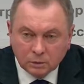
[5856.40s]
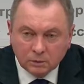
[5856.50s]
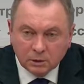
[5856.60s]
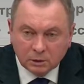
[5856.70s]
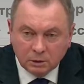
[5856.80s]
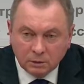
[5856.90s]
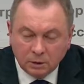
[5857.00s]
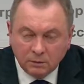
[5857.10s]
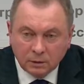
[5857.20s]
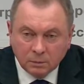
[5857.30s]

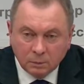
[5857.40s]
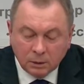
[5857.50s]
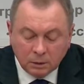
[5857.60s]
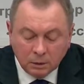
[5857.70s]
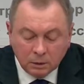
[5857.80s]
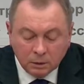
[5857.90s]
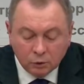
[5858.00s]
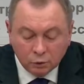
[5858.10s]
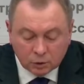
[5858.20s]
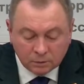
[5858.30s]
lifting the
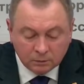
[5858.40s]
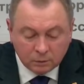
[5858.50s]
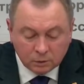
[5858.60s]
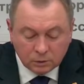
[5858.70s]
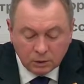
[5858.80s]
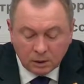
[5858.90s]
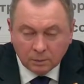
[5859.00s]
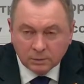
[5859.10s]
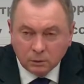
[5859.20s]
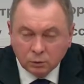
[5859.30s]
ungrounded restrictions
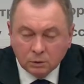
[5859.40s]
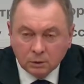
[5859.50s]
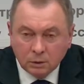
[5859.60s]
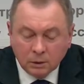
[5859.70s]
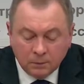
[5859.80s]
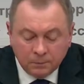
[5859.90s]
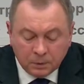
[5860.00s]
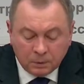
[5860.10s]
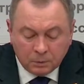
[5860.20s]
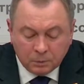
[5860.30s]
imposed against our
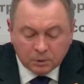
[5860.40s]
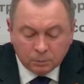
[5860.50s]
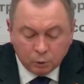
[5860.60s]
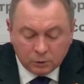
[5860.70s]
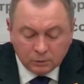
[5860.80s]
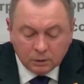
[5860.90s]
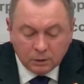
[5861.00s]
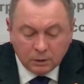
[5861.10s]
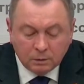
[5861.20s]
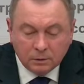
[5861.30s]
company.
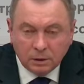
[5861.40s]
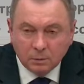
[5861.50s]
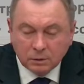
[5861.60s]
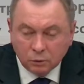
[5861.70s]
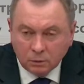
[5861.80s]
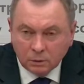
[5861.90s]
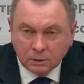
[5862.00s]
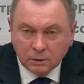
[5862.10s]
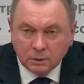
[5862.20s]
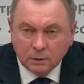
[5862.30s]
Let me repeat one
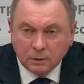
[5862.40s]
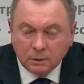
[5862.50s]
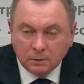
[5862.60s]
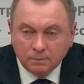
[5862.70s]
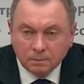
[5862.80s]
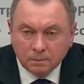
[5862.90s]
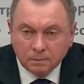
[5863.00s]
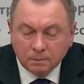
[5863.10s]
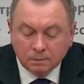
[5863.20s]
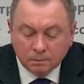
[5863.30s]
more time. These
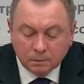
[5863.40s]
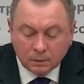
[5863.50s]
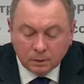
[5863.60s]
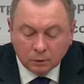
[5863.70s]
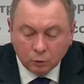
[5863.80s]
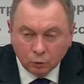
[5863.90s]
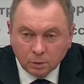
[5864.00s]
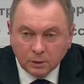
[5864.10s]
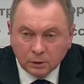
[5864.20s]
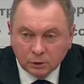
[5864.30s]
restrictions, these
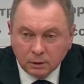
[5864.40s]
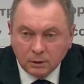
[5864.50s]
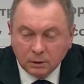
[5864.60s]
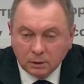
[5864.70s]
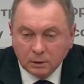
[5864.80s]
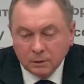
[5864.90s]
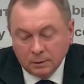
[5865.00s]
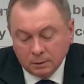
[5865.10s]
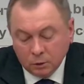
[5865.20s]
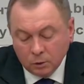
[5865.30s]
steps were
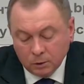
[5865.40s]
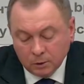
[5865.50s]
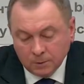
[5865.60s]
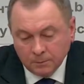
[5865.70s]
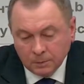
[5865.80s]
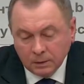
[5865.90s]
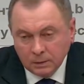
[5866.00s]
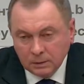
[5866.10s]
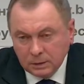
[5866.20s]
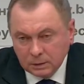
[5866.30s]
ungrounded,
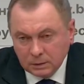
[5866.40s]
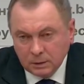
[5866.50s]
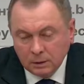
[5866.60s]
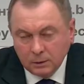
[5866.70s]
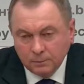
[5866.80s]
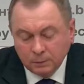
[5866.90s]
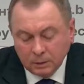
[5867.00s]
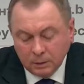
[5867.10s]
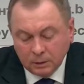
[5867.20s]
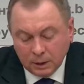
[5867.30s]
thoughtless,
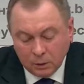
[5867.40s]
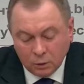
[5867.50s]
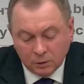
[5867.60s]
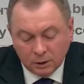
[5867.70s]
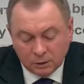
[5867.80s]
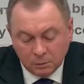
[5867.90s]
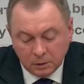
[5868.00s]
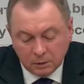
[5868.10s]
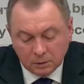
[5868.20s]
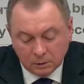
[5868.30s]
but if
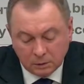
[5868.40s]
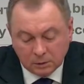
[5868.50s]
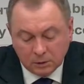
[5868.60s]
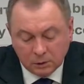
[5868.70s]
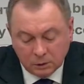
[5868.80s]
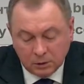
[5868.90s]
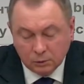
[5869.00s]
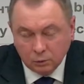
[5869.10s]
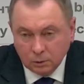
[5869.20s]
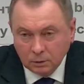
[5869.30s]
the association
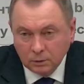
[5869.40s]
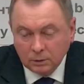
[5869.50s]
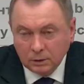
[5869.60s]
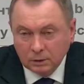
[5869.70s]
won't